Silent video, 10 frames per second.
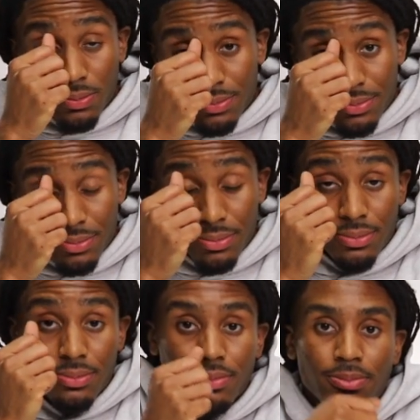
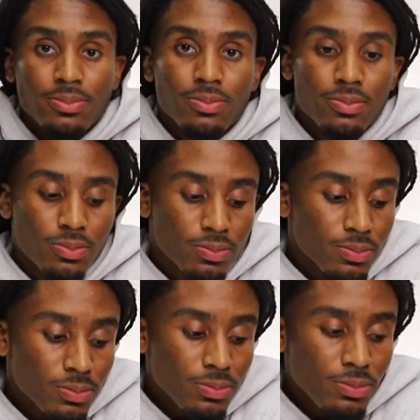
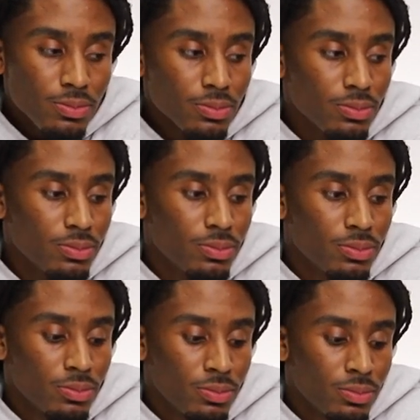
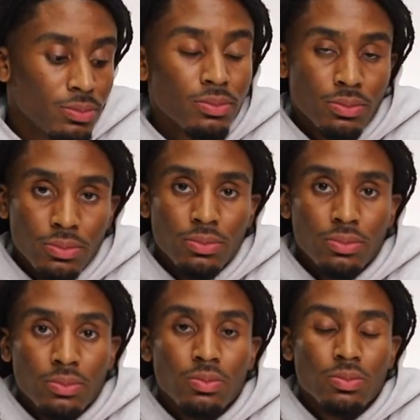
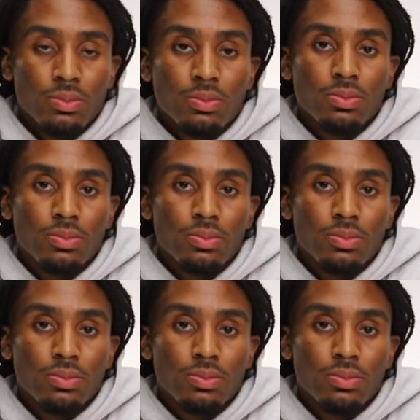(silent)